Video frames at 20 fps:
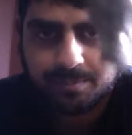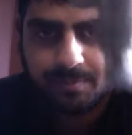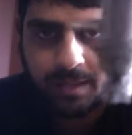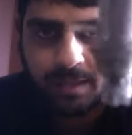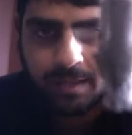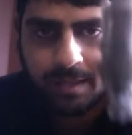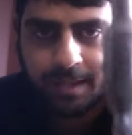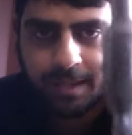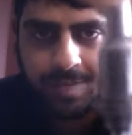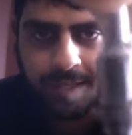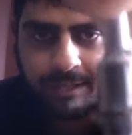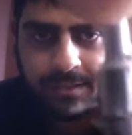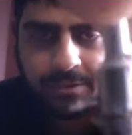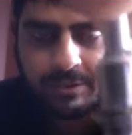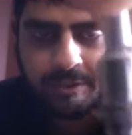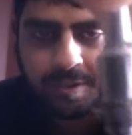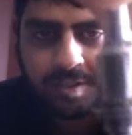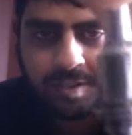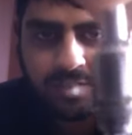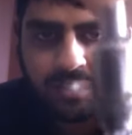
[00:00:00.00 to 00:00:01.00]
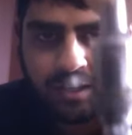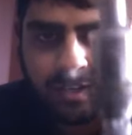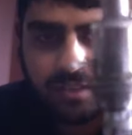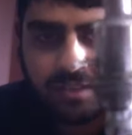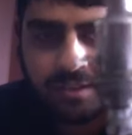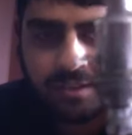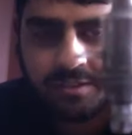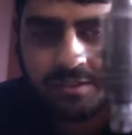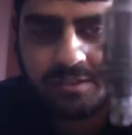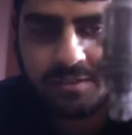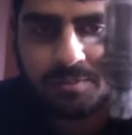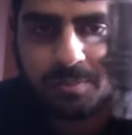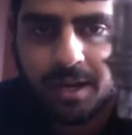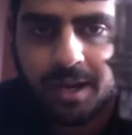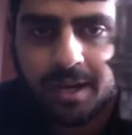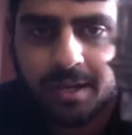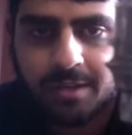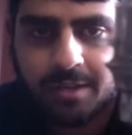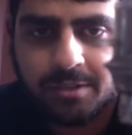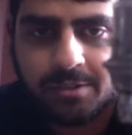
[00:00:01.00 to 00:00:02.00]
It kind of looks like the
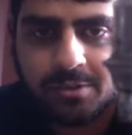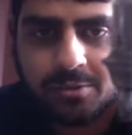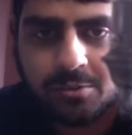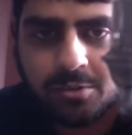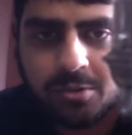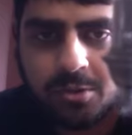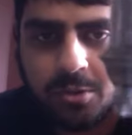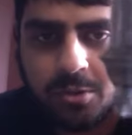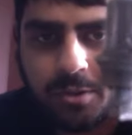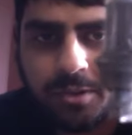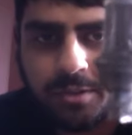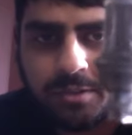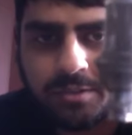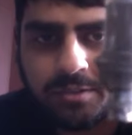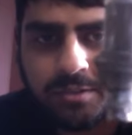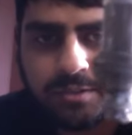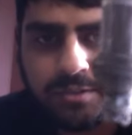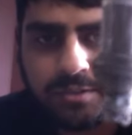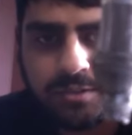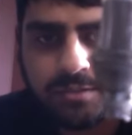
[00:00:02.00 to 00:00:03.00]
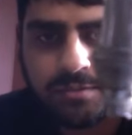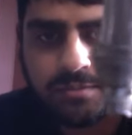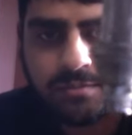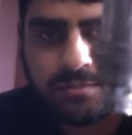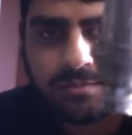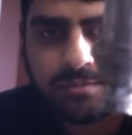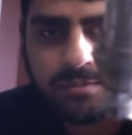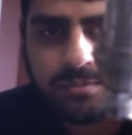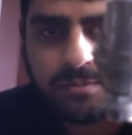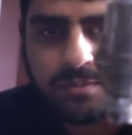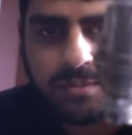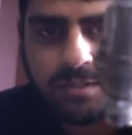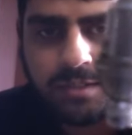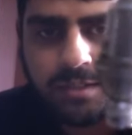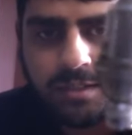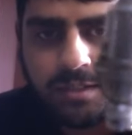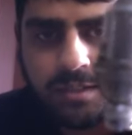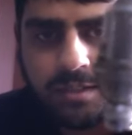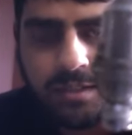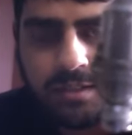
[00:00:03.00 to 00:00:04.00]
Aspire dual coils
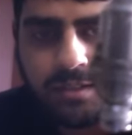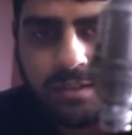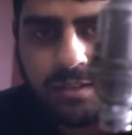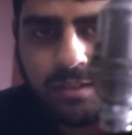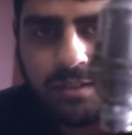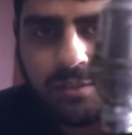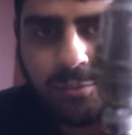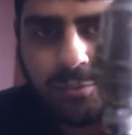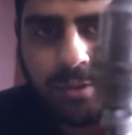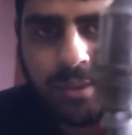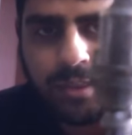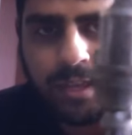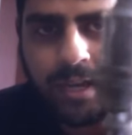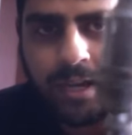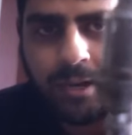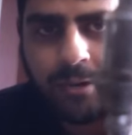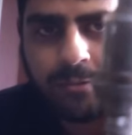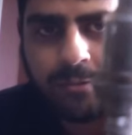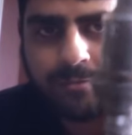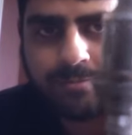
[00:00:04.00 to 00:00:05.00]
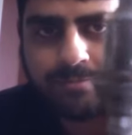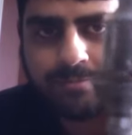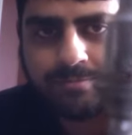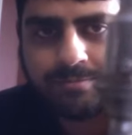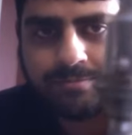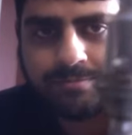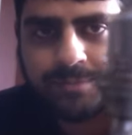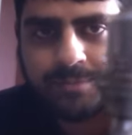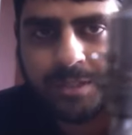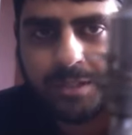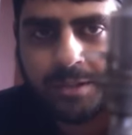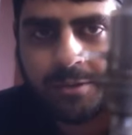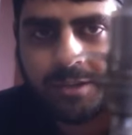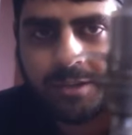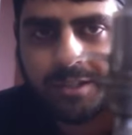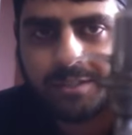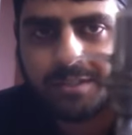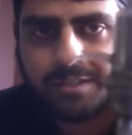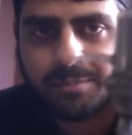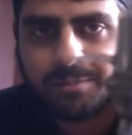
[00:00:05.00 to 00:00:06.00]
without,
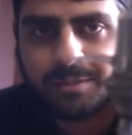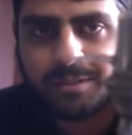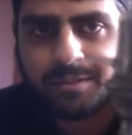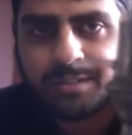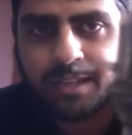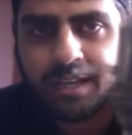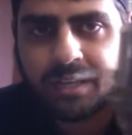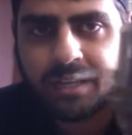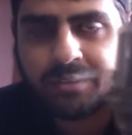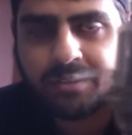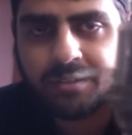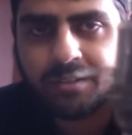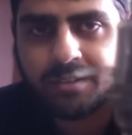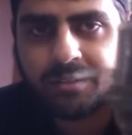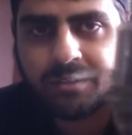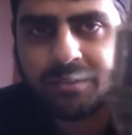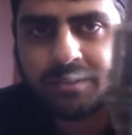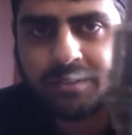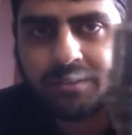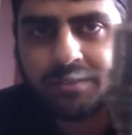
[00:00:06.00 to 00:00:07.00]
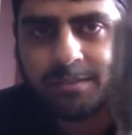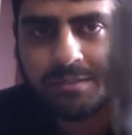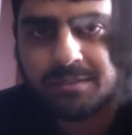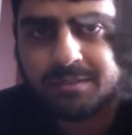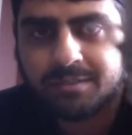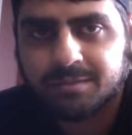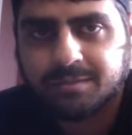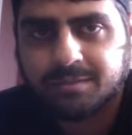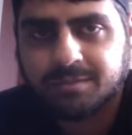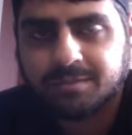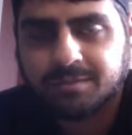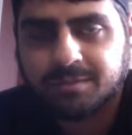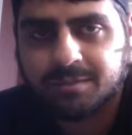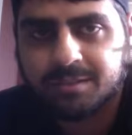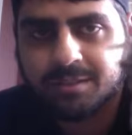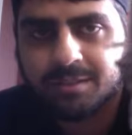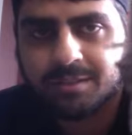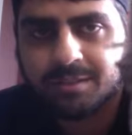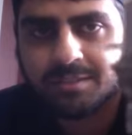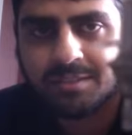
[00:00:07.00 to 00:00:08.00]
except it's got the
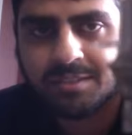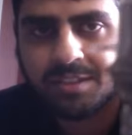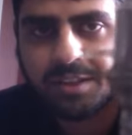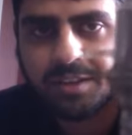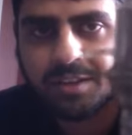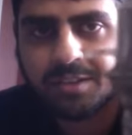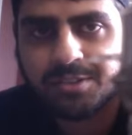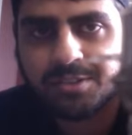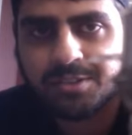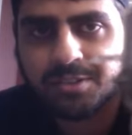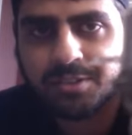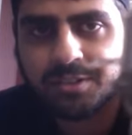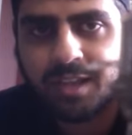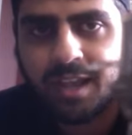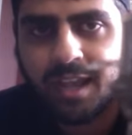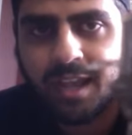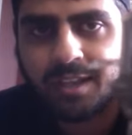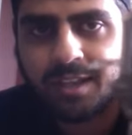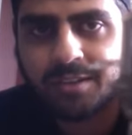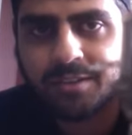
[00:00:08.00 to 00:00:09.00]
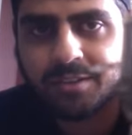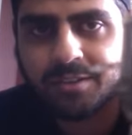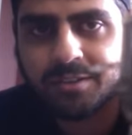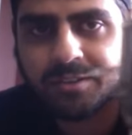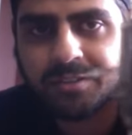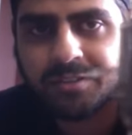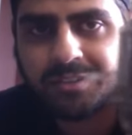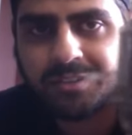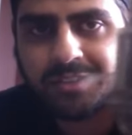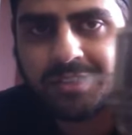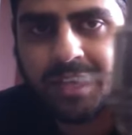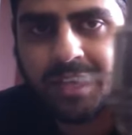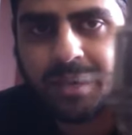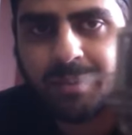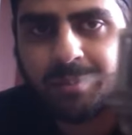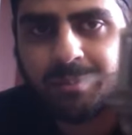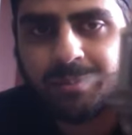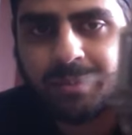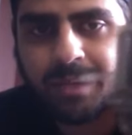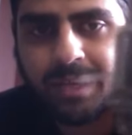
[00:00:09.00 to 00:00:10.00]
signature Kanger
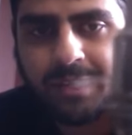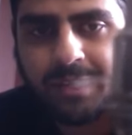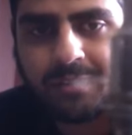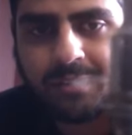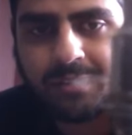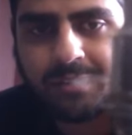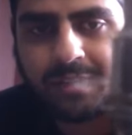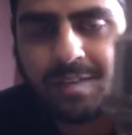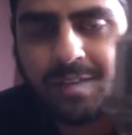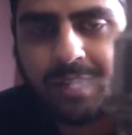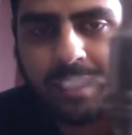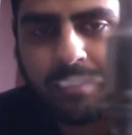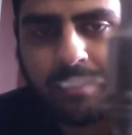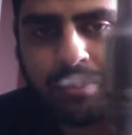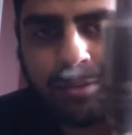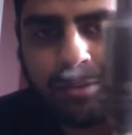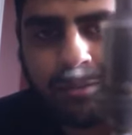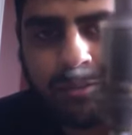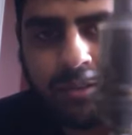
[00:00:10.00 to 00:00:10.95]
stem at the top.